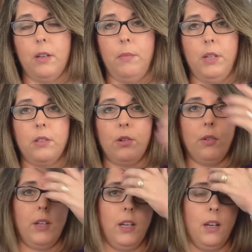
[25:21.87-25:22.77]
I mean,
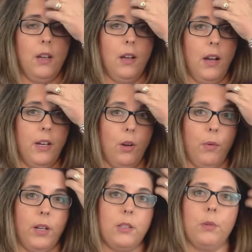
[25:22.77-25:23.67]
certainly I know
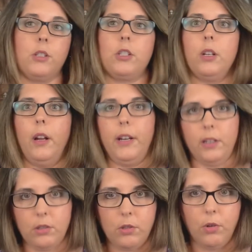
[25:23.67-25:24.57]
when I switched to
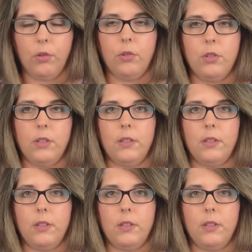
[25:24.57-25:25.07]
9-inch circulars,